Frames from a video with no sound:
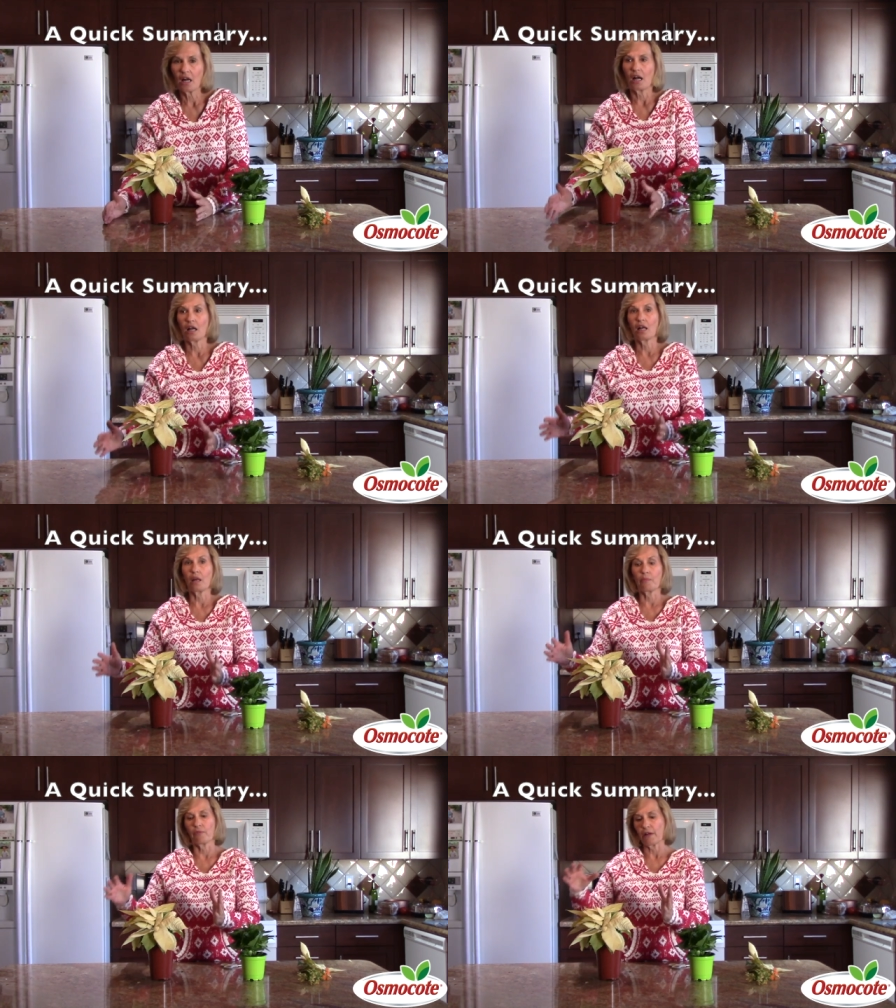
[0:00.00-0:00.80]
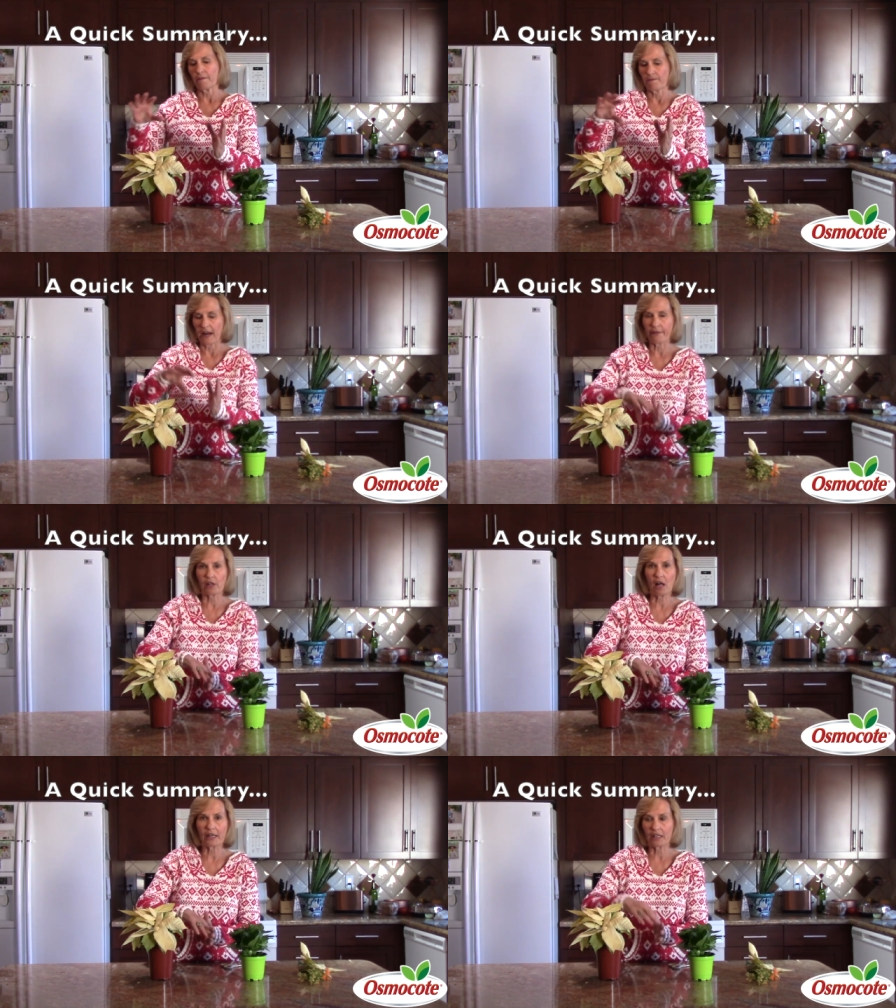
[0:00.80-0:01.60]
um, five
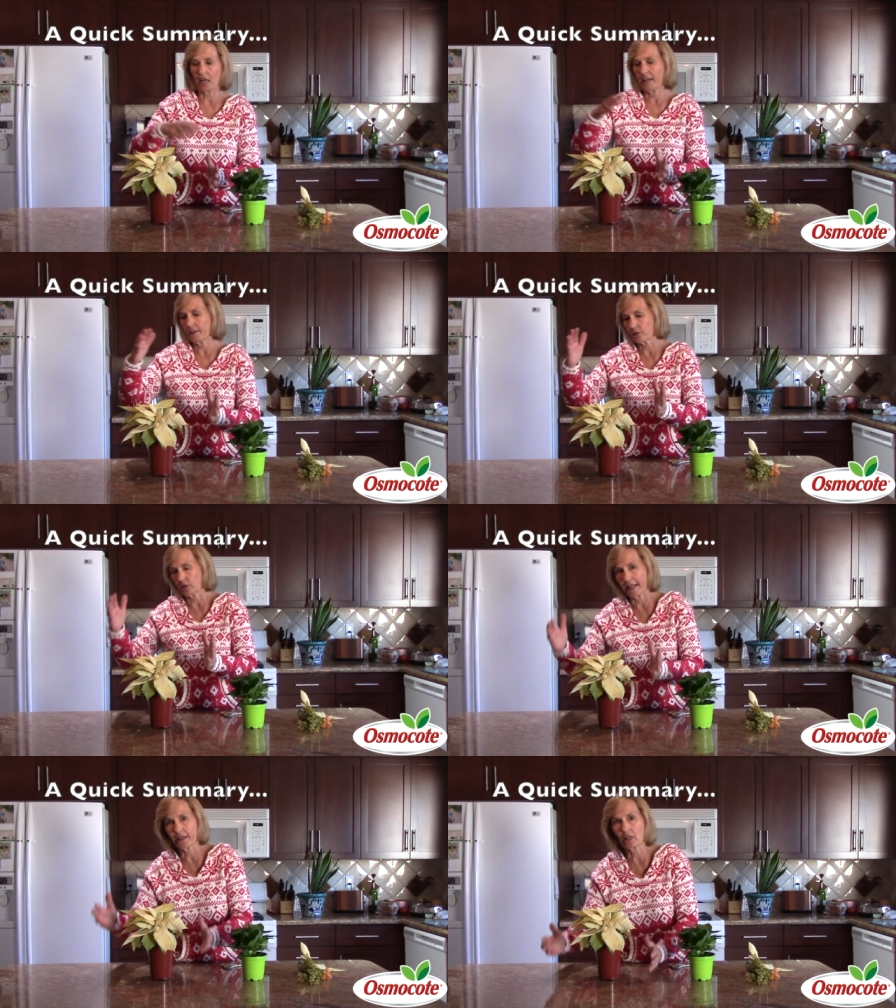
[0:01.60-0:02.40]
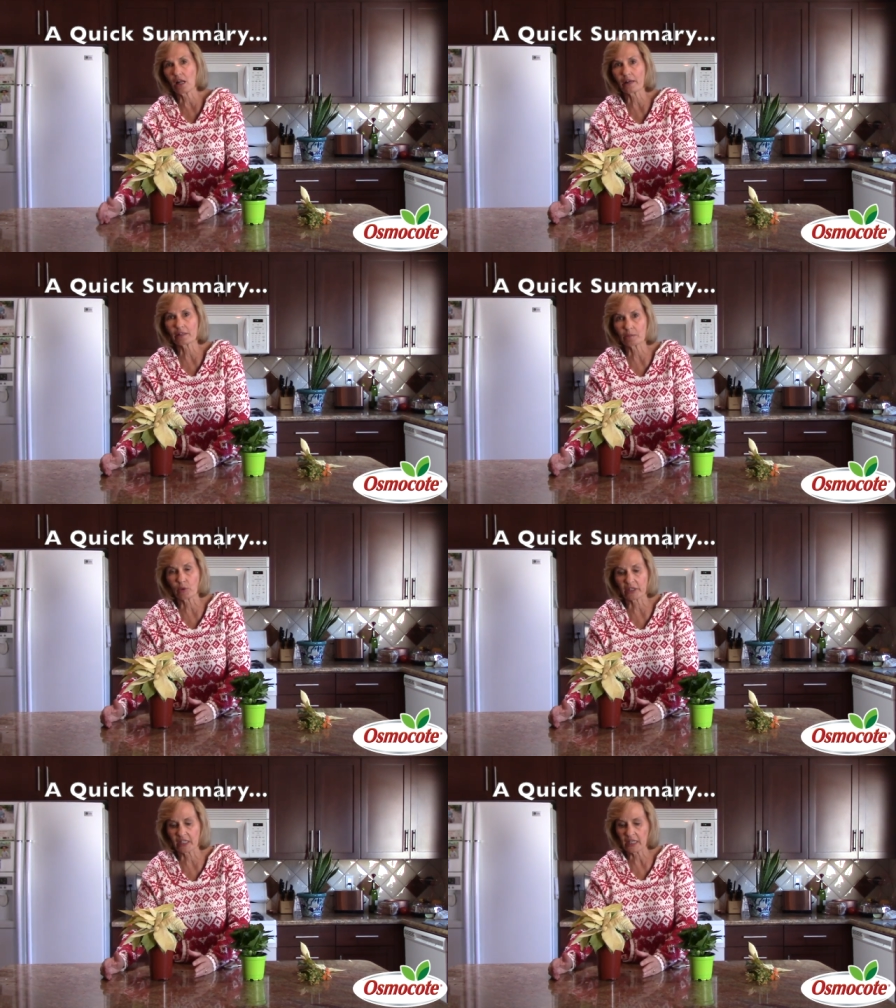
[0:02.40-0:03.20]
o'clock at night till eight o'clock in the
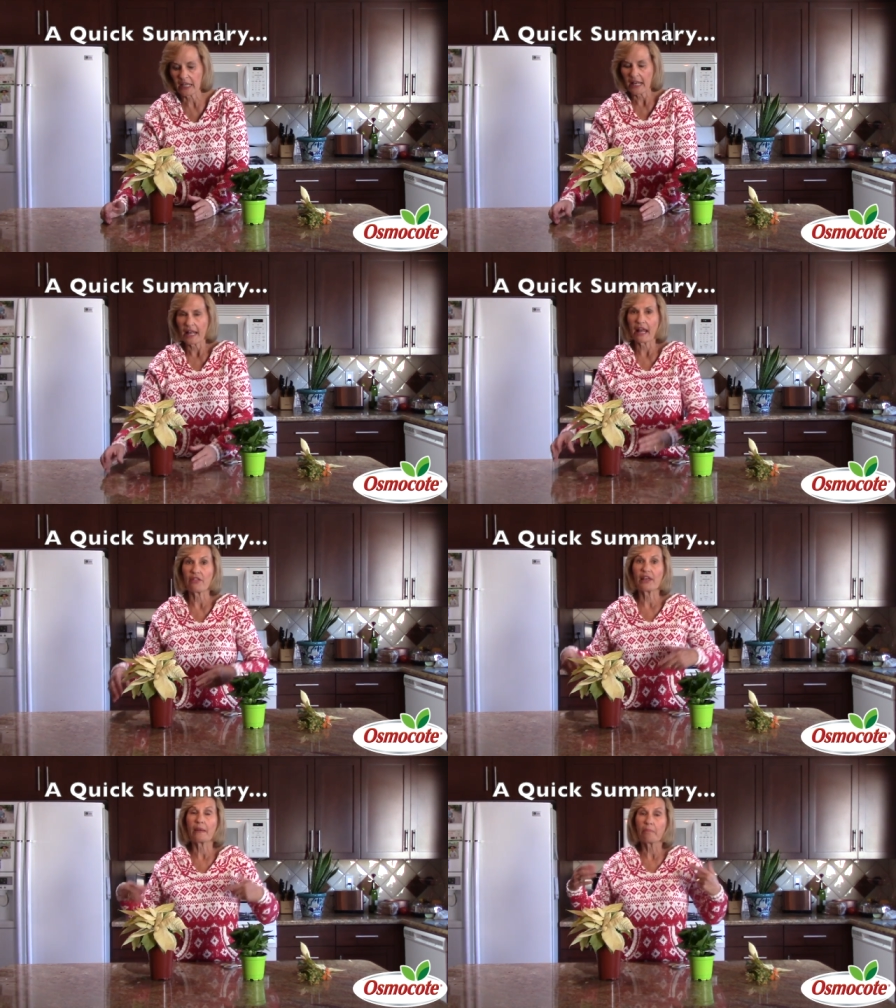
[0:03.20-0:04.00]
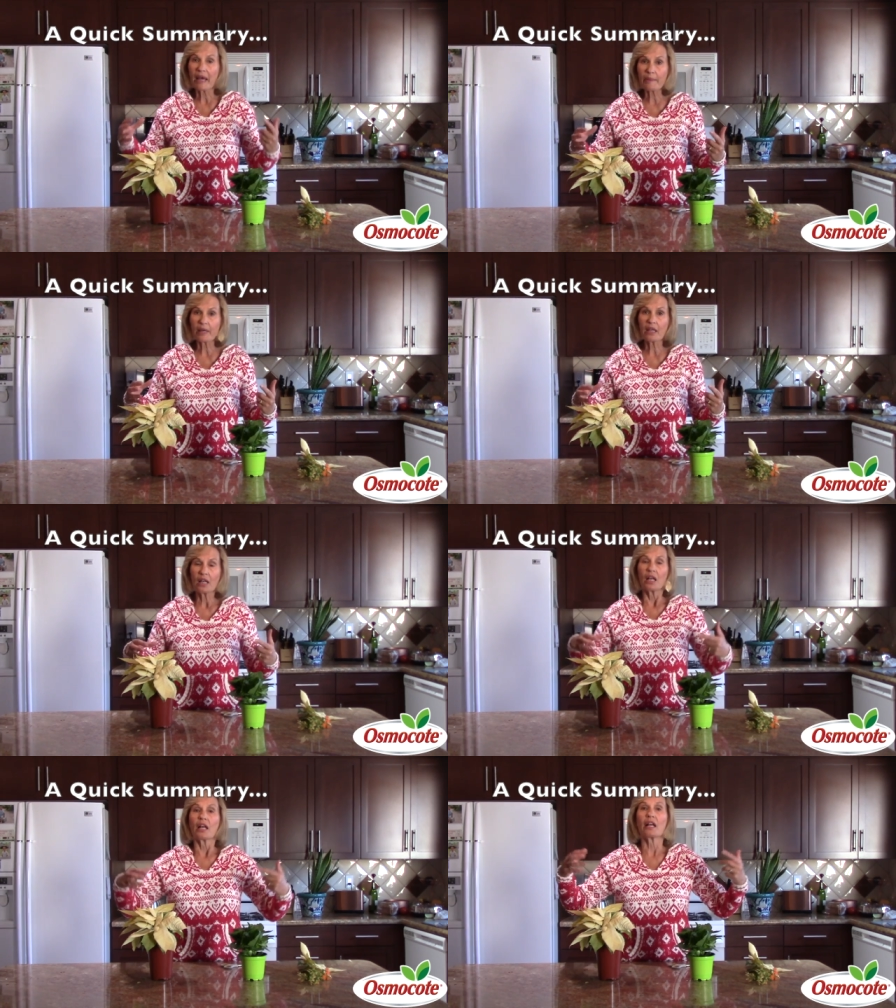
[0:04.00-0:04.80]
morning, and then maybe,
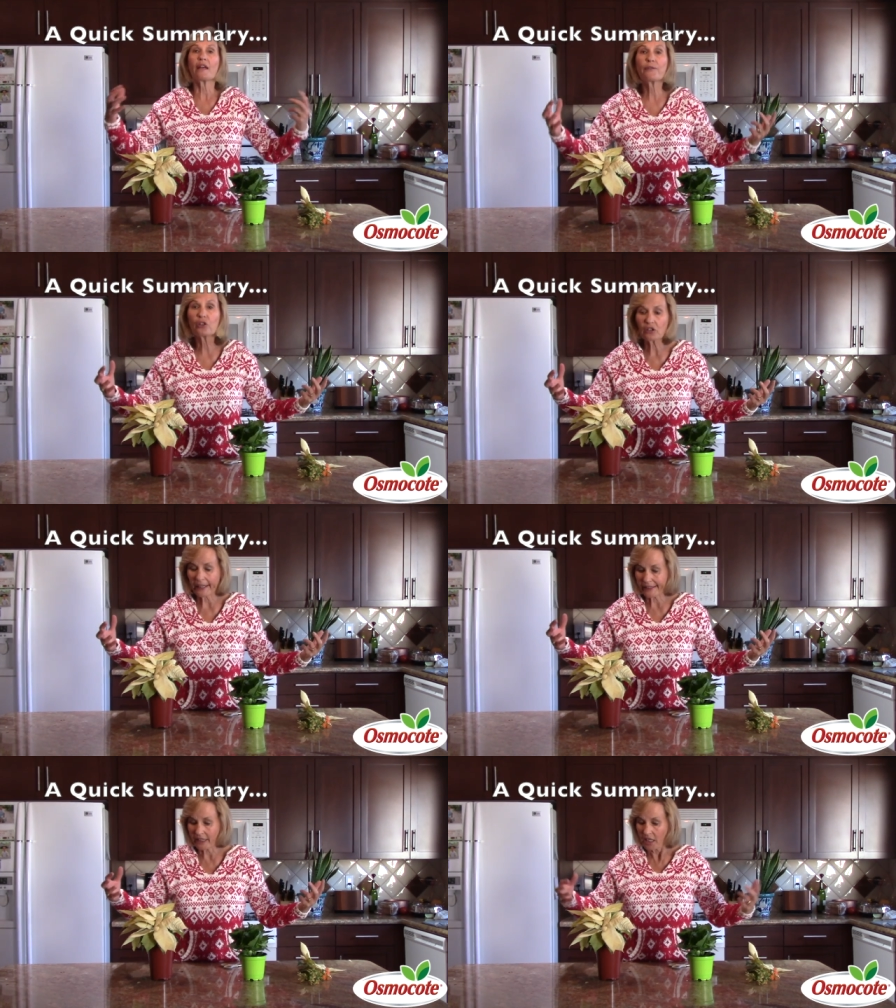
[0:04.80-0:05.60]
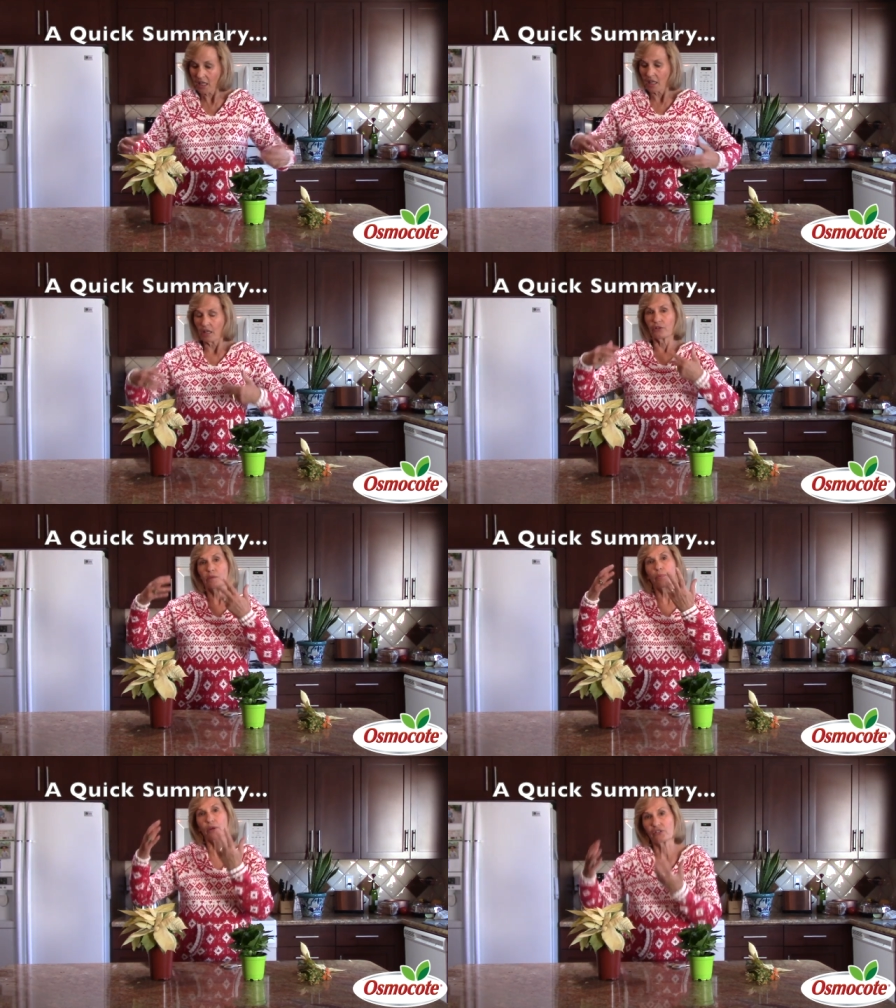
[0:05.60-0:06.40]
if you're lucky, your
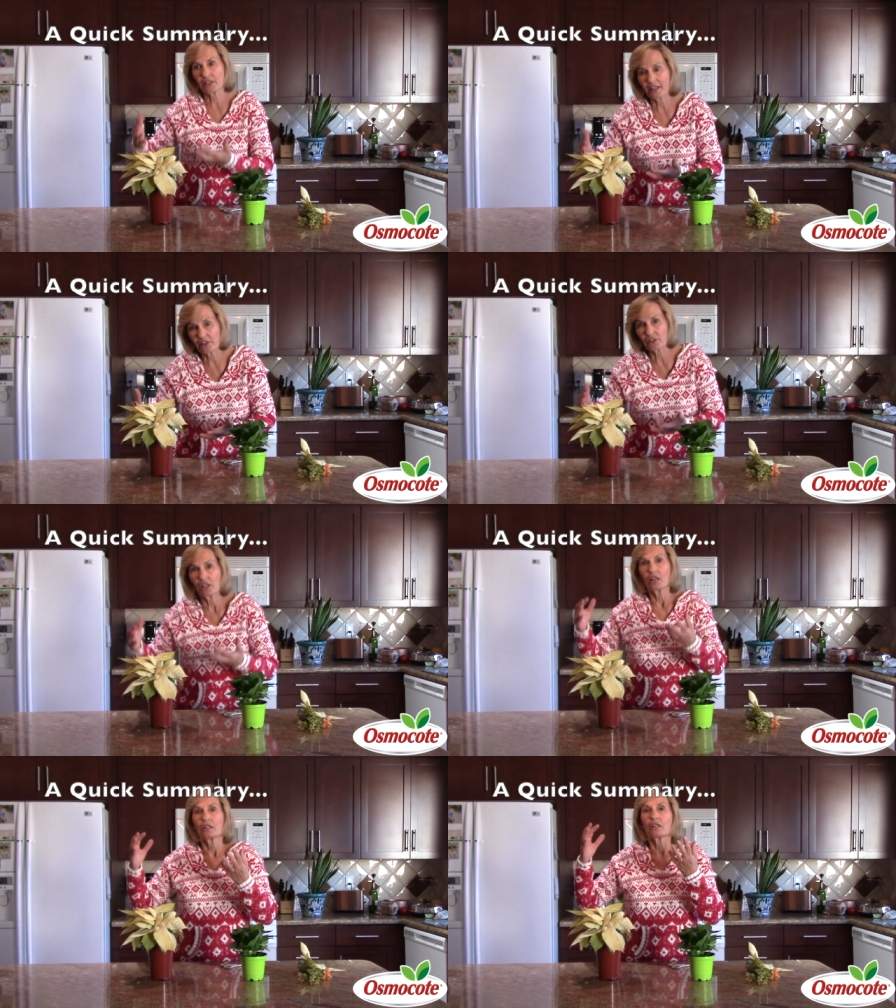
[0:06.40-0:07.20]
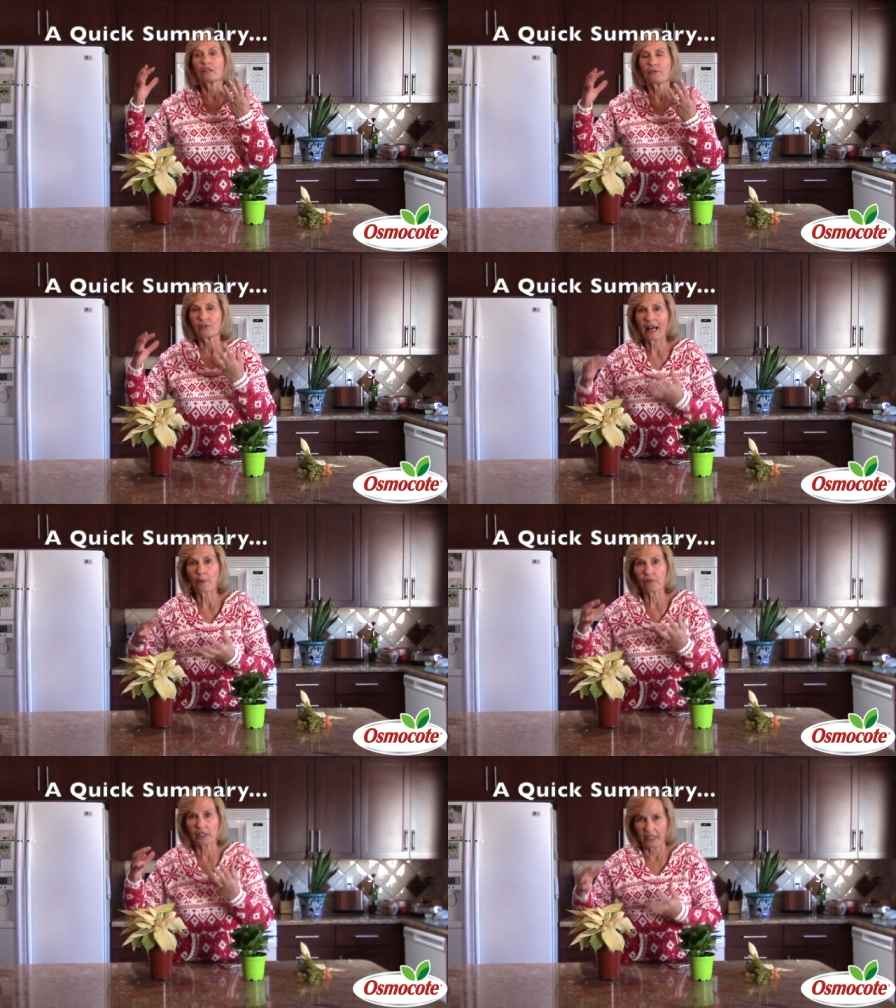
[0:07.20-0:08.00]
poinsettia's going to
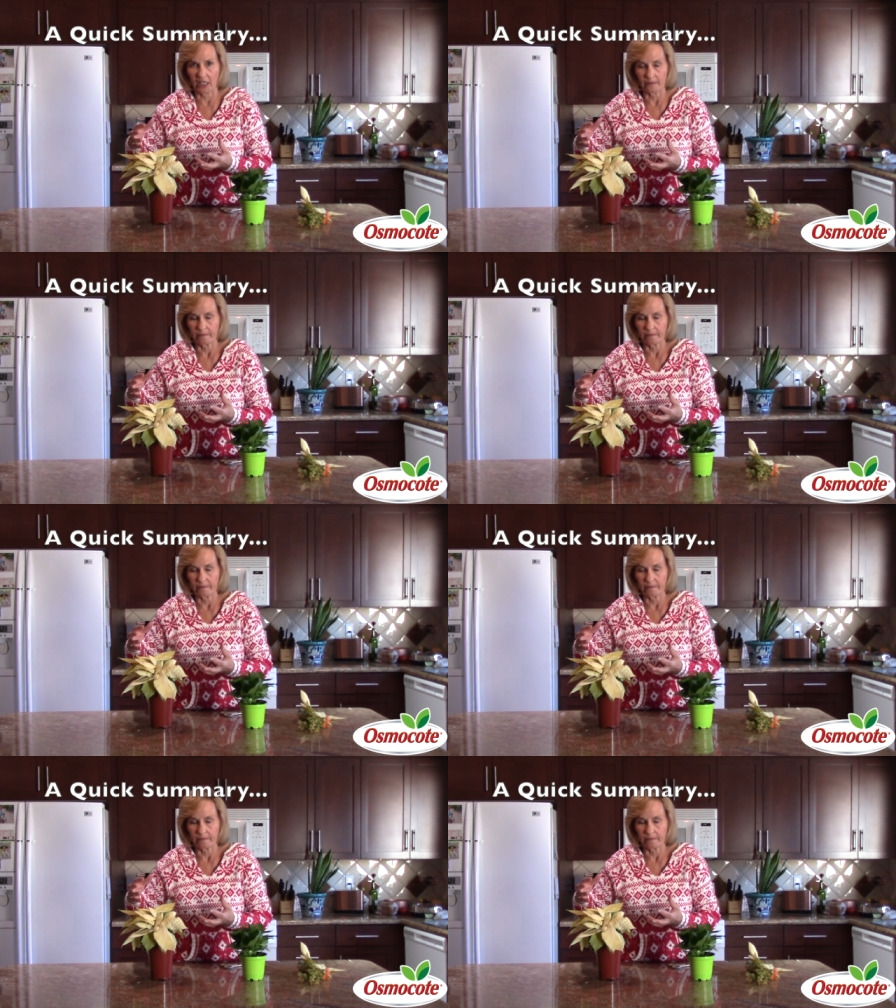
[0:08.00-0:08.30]
flower again.